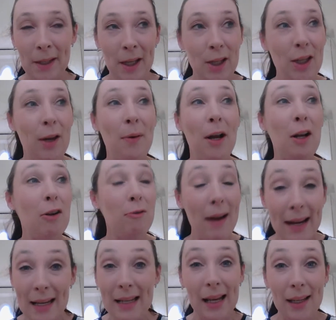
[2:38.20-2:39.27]
So a
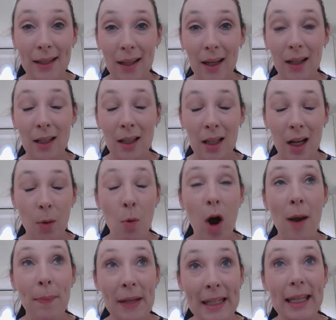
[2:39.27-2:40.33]
great lesson. What
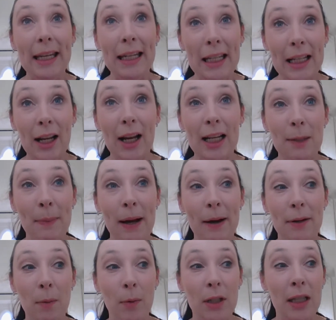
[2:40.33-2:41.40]
I particularly liked
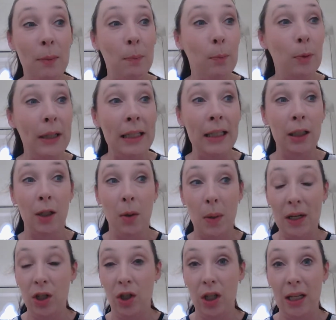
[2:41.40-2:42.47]
about it was the brilliant
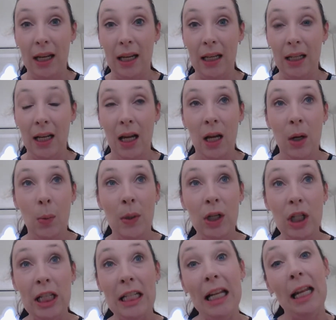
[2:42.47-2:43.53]
questioning,
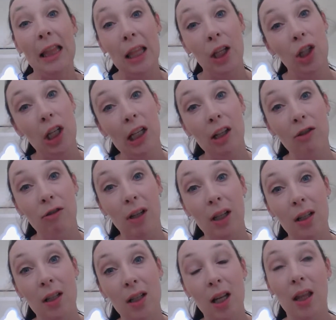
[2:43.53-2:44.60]
which led the
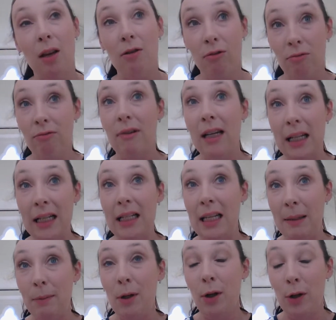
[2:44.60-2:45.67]
children to those really
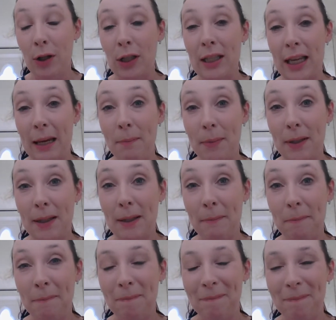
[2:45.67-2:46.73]
deep concepts.
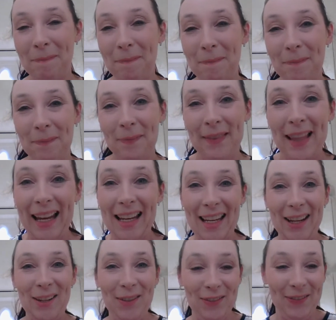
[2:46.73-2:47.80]
Thank
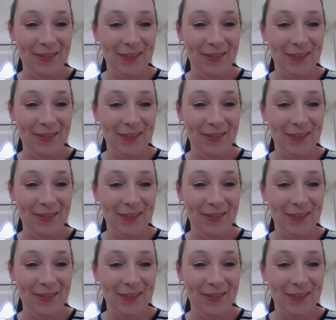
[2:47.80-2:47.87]
you.